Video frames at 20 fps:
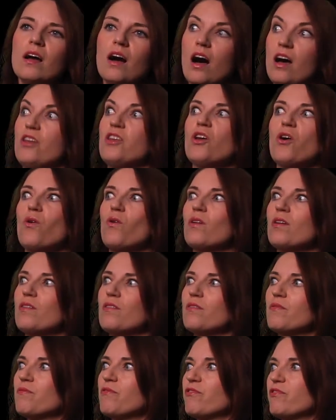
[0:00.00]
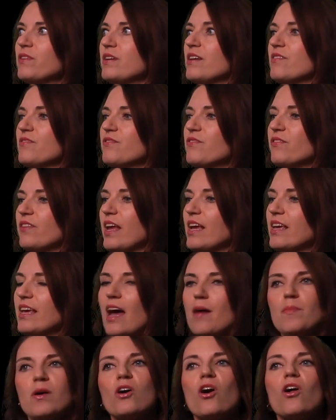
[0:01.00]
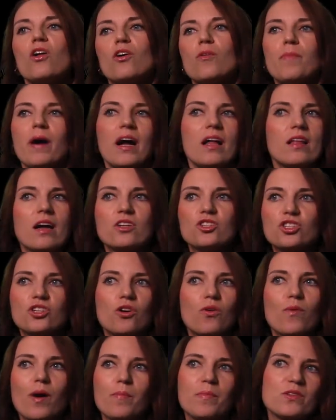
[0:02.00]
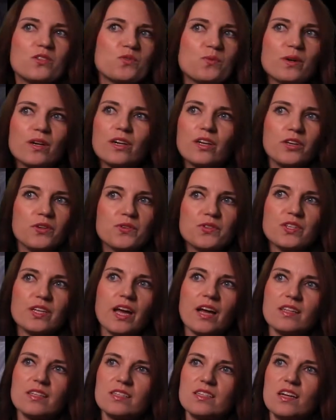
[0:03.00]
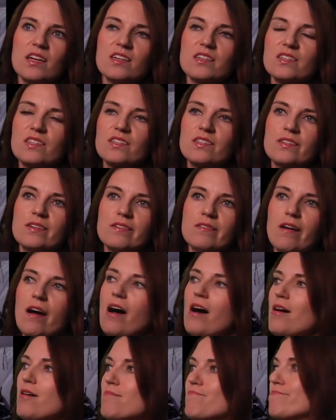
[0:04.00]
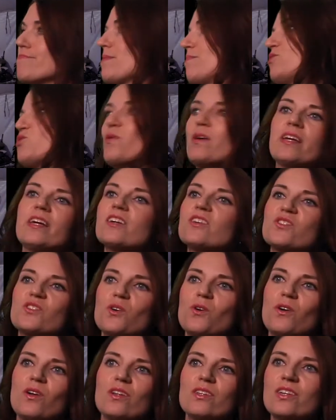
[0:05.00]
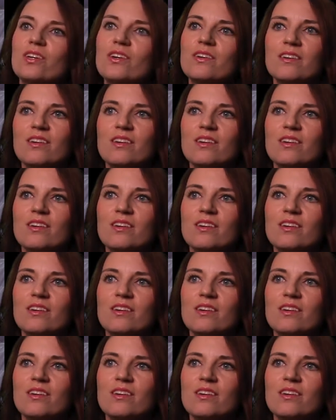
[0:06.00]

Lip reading: of if like chemical or biological weapons were going to be used against us. 20 years old.